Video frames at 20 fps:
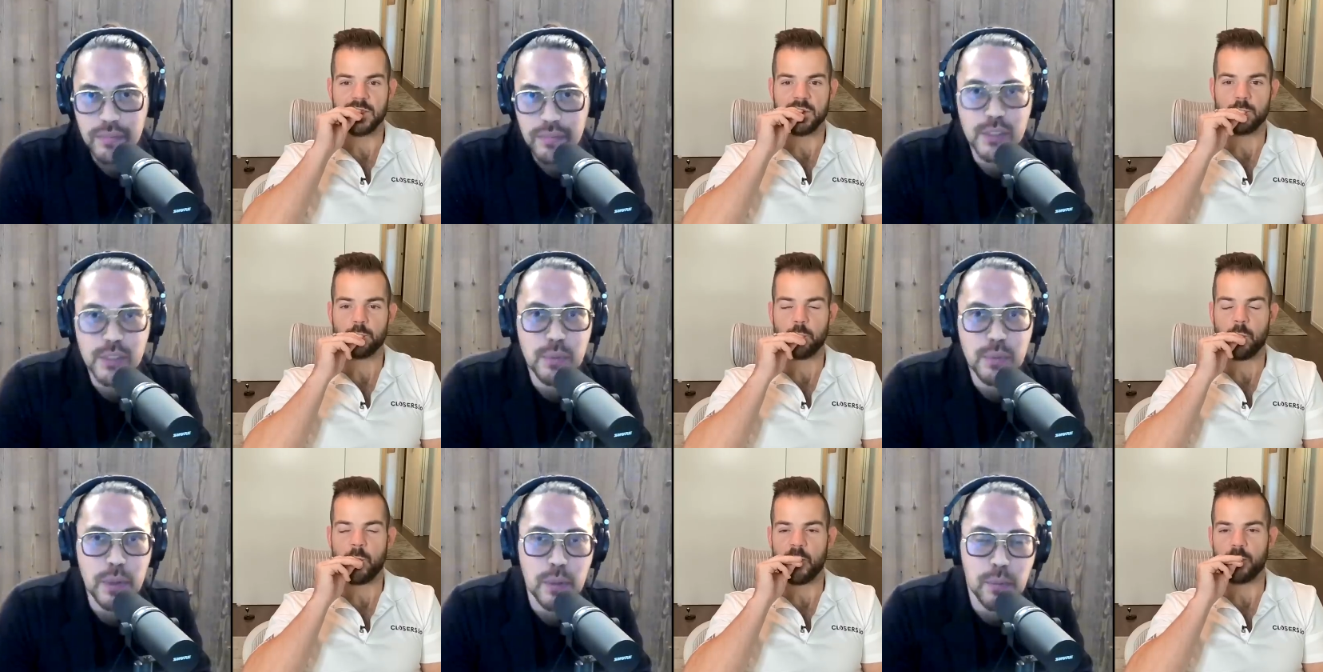
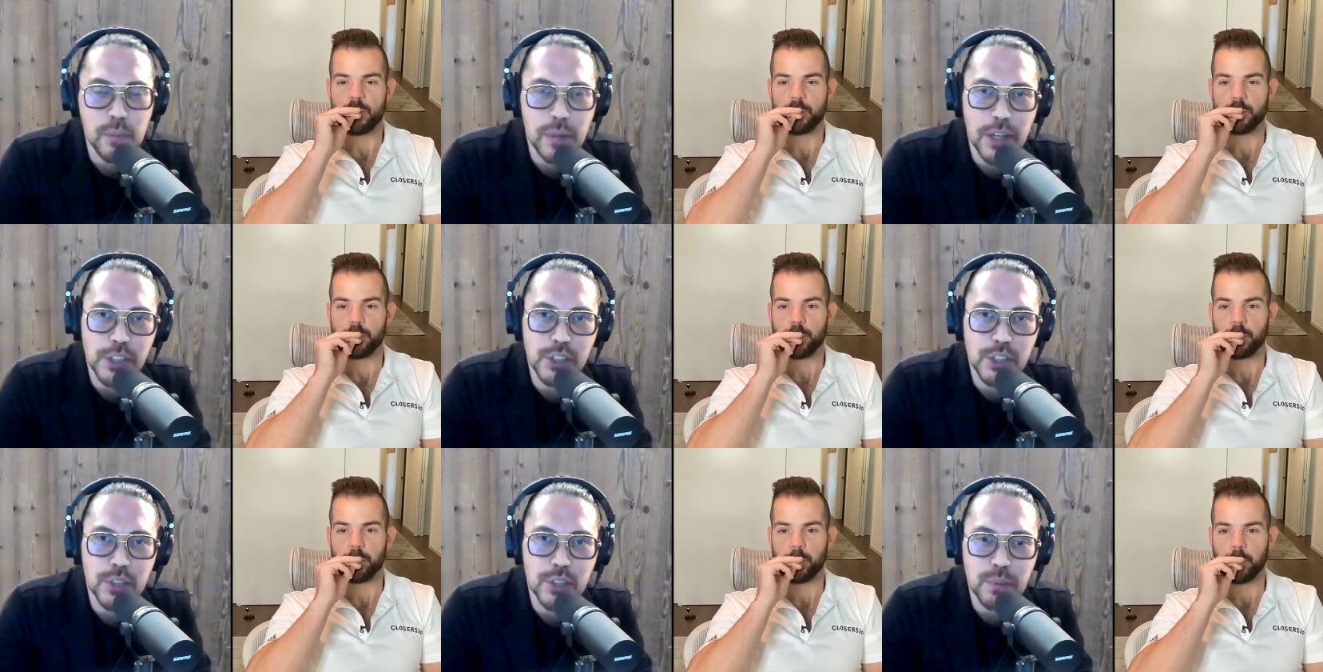Speaker 1: It's been a
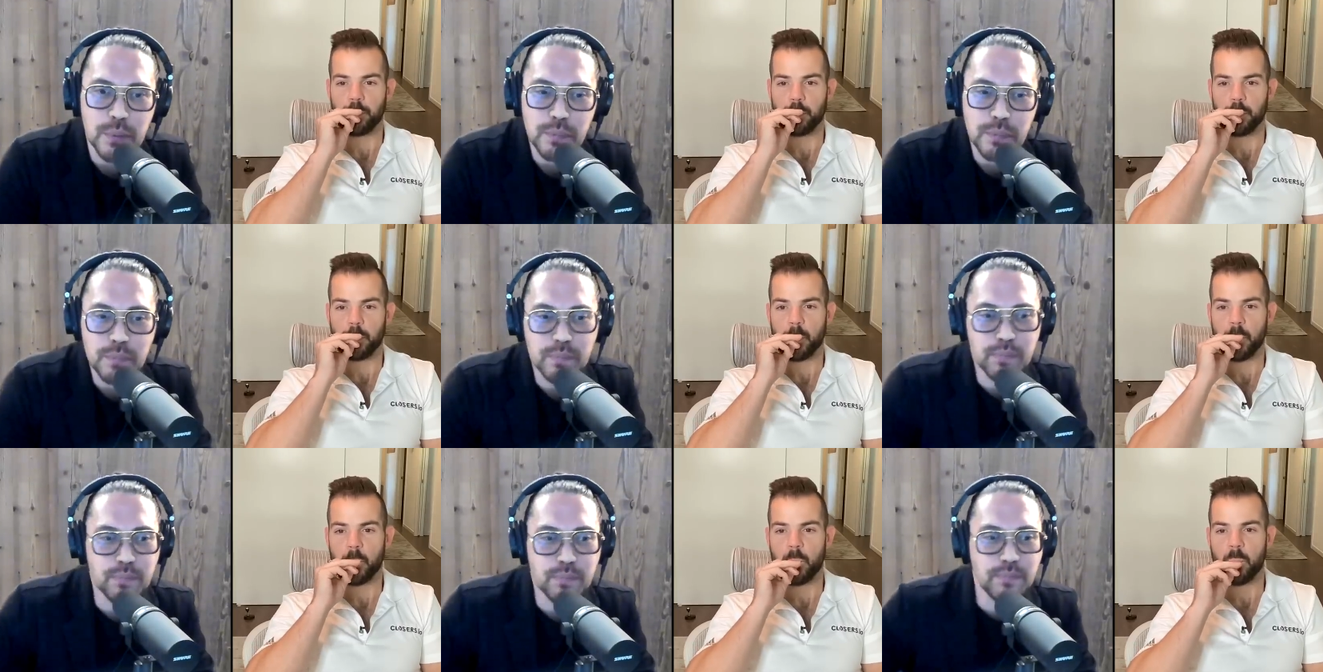pleasure.
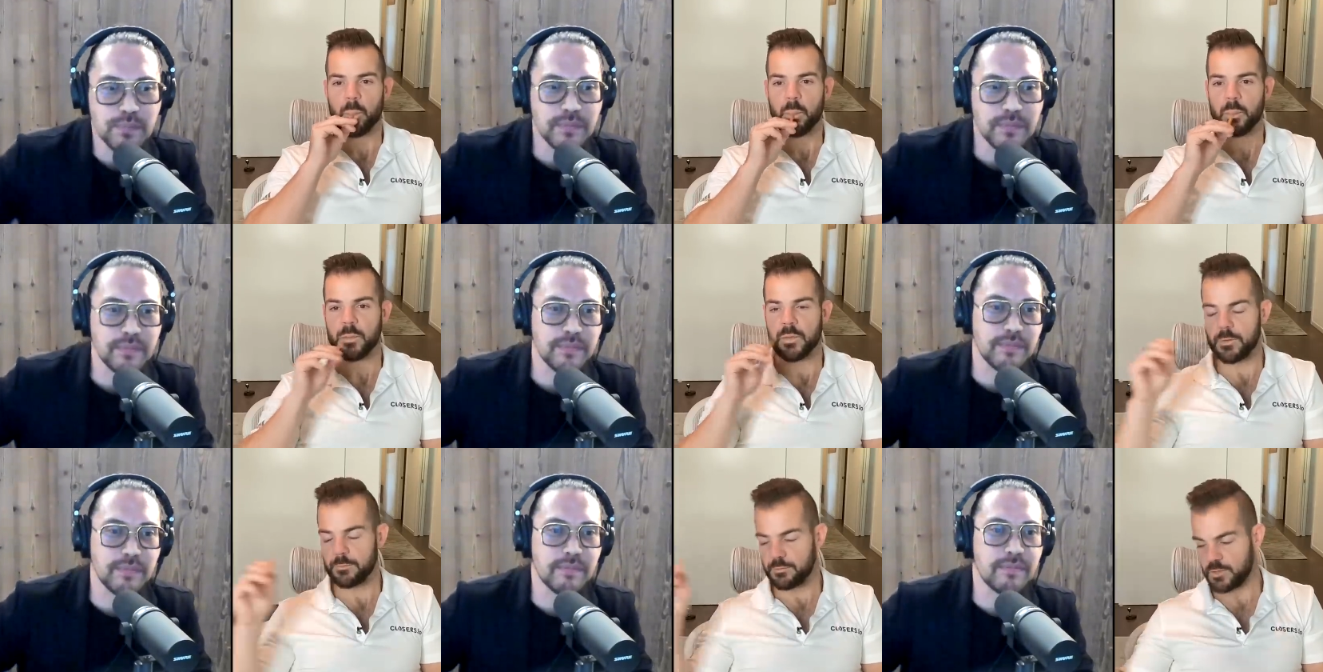
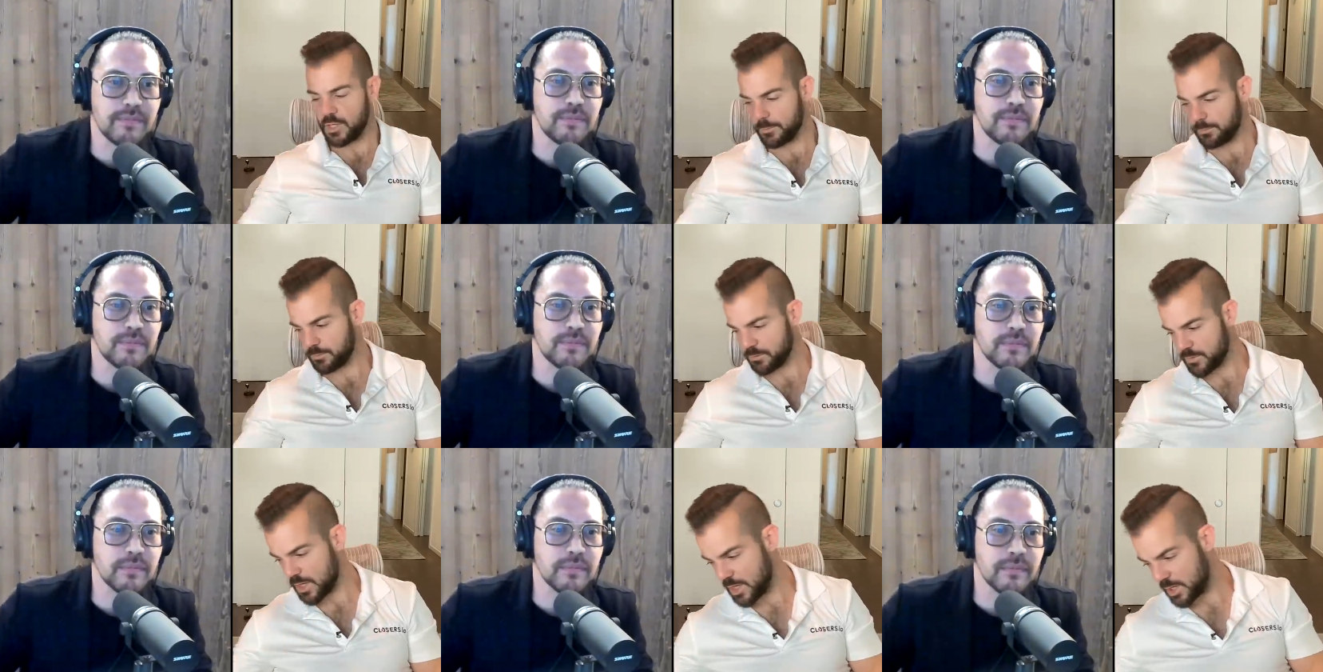
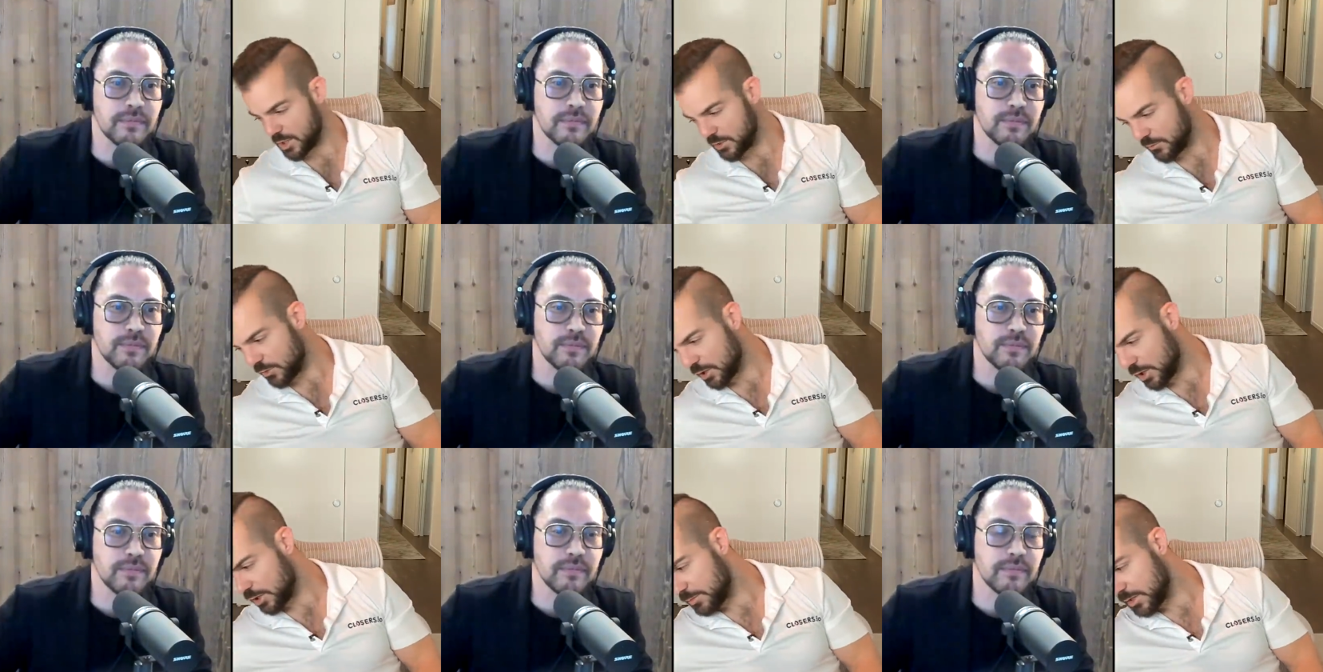
Speaker 2: Yep. Thank
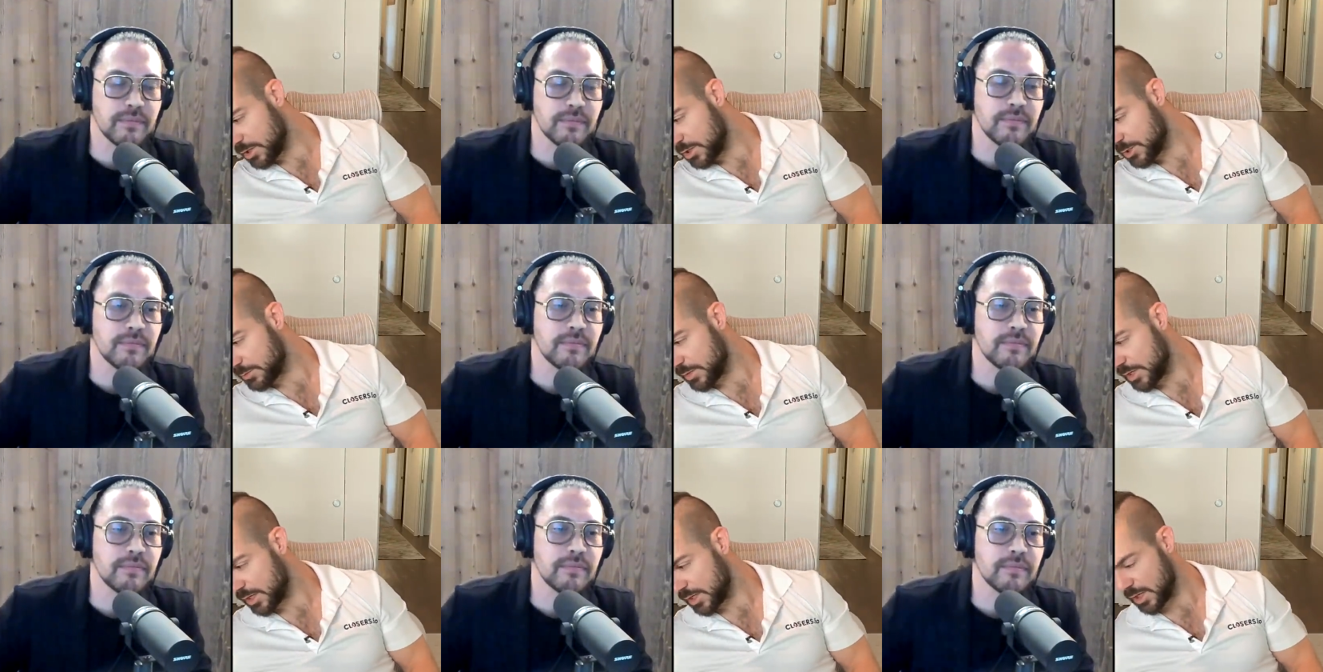you very
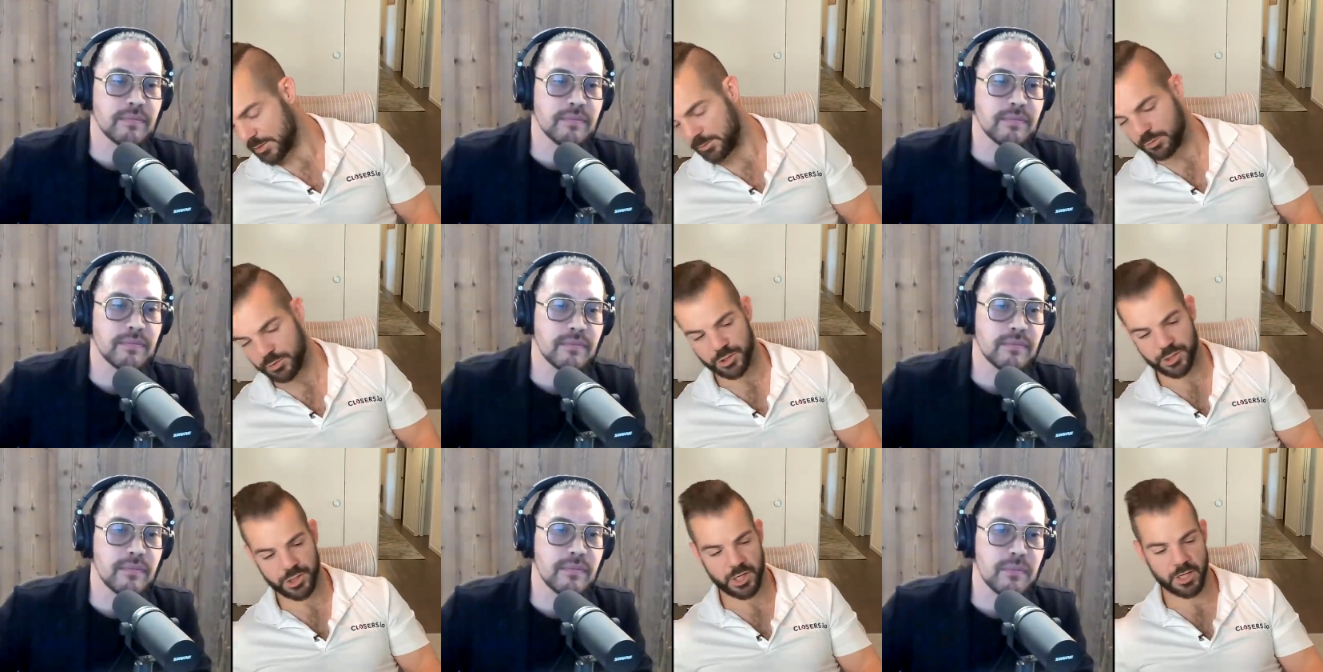much, man. I
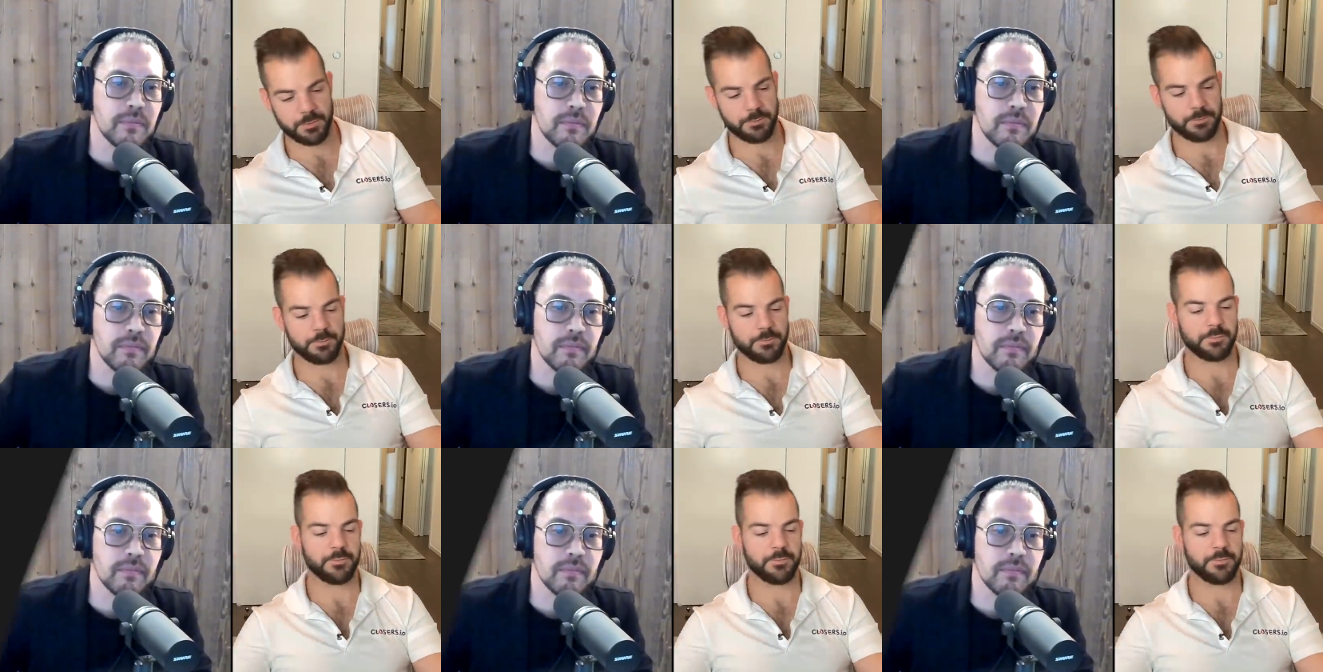appreciate it.